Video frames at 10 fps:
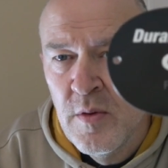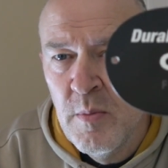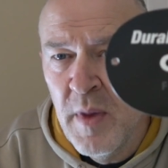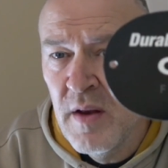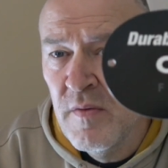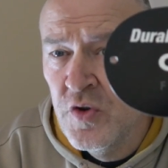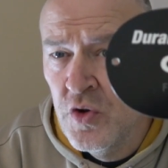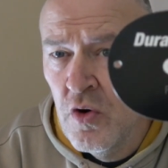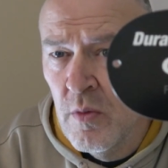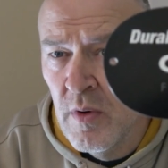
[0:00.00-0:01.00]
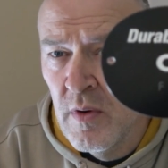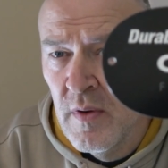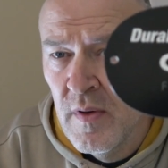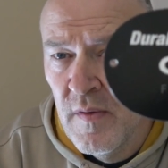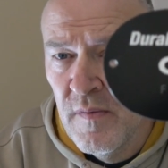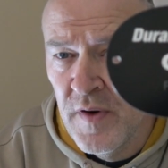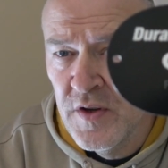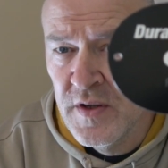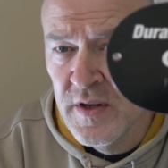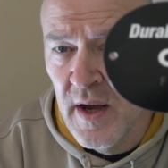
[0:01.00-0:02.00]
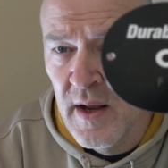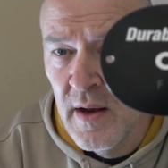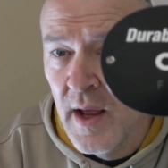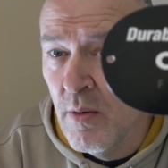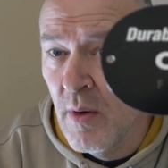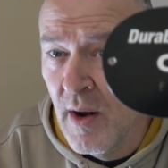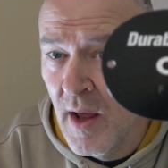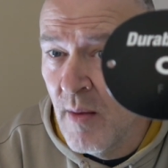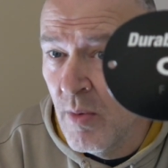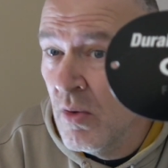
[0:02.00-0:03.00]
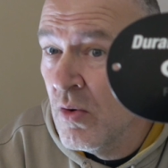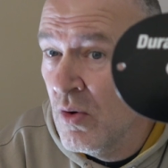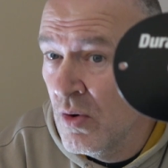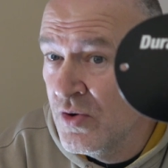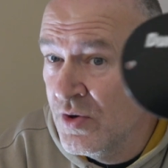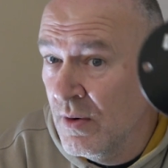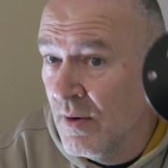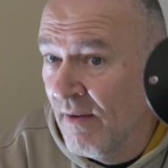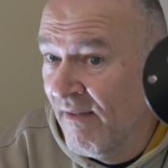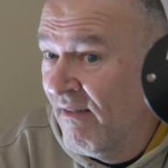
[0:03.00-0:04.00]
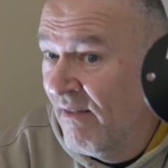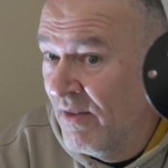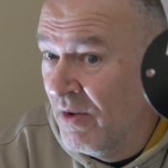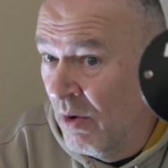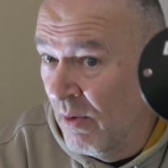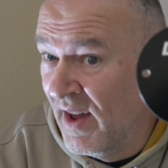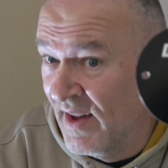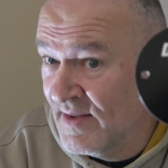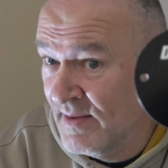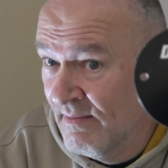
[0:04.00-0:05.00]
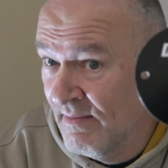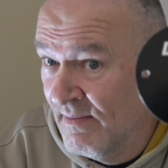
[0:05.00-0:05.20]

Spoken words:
Made of durable, versatile and reliable cordura, no less.